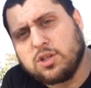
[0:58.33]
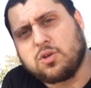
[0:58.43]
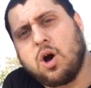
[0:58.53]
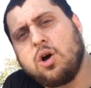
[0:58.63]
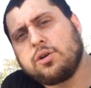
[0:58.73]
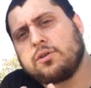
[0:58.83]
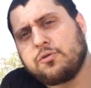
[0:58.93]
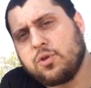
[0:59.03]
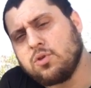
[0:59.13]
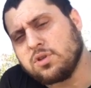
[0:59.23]
So all your
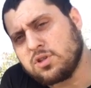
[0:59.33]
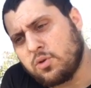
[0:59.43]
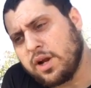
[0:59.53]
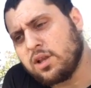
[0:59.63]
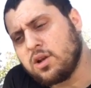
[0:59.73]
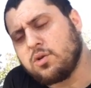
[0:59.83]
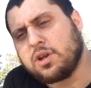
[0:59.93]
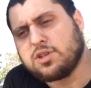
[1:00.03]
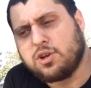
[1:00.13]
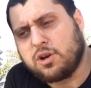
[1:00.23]
fuel is directly
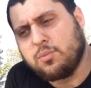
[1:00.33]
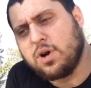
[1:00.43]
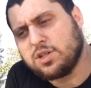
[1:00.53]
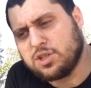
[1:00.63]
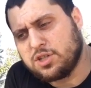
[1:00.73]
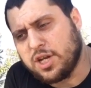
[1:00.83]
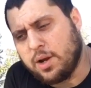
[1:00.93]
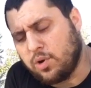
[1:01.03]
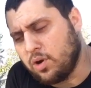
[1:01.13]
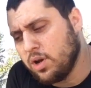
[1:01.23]
going into your combustion
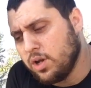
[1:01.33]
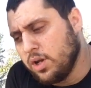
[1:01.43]
chamber.